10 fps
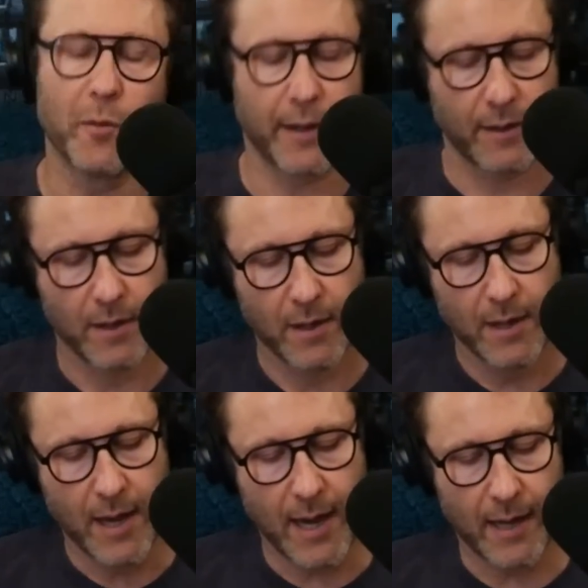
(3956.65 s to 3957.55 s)
Ruby.
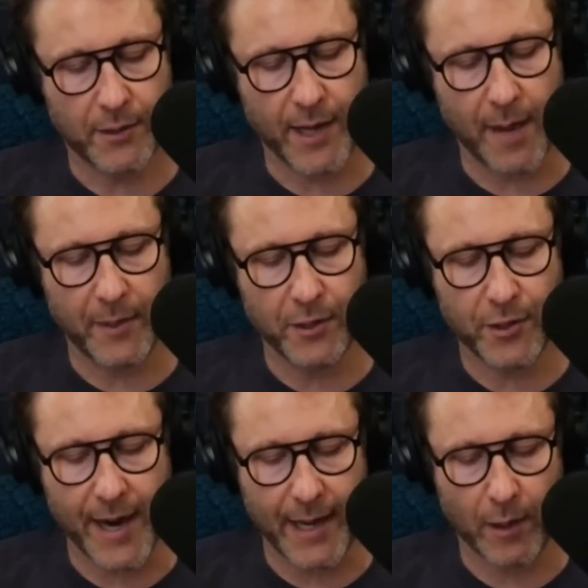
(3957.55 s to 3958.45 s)
Jam and
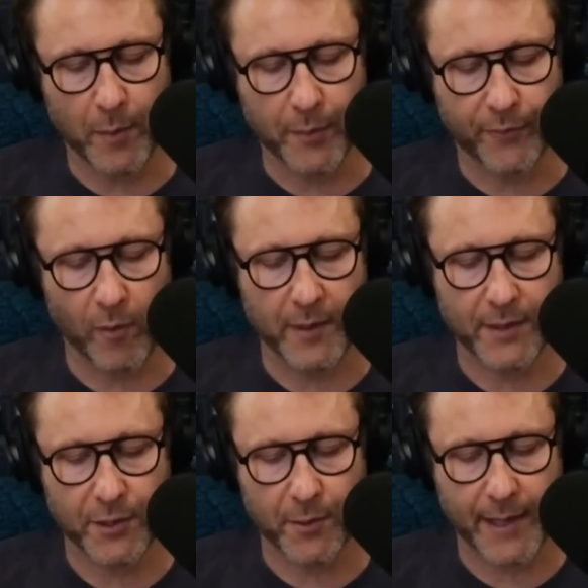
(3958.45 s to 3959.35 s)
Jenny, you've been performing
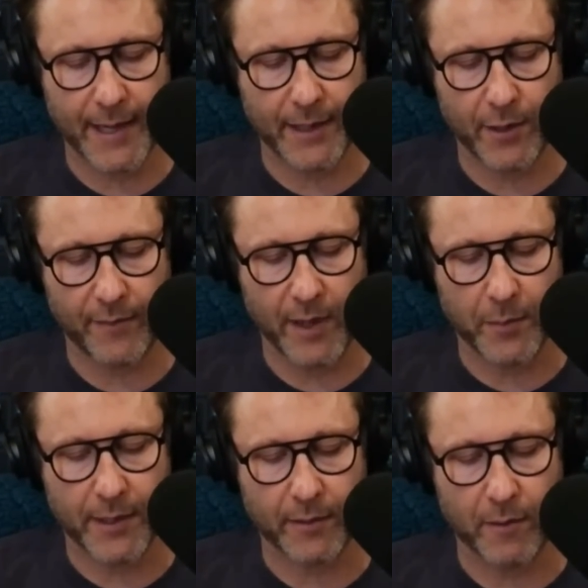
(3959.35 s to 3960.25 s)
since you were a kid. Do you have any
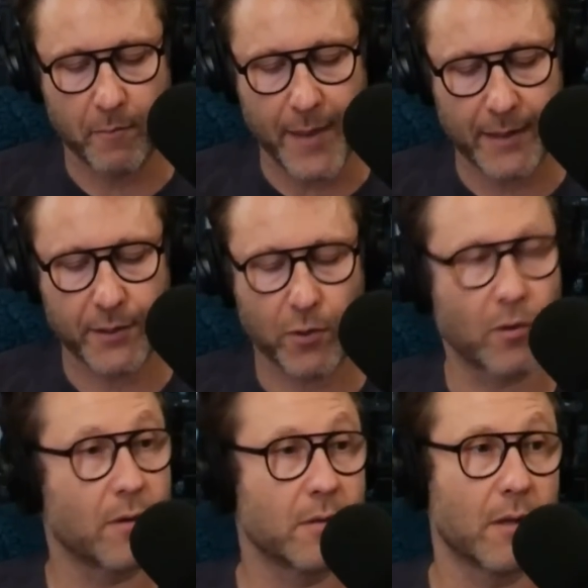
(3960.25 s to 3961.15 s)
particular
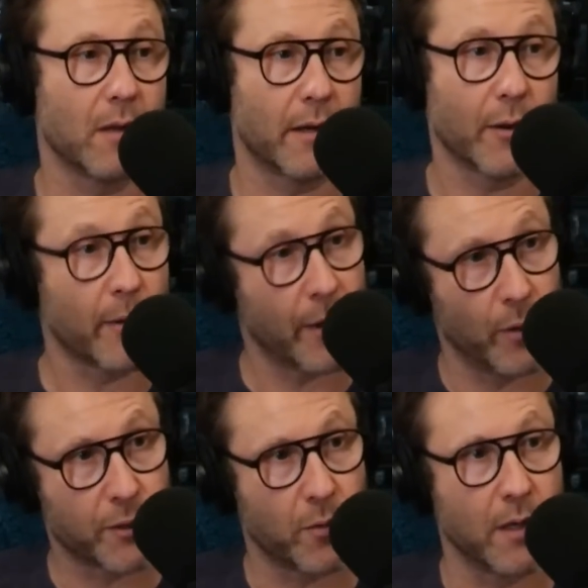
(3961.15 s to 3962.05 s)
mentors along your way?
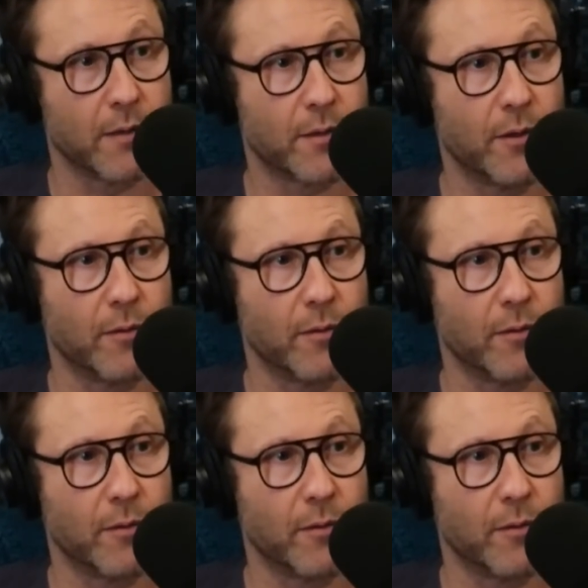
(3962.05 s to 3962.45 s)
Which ones?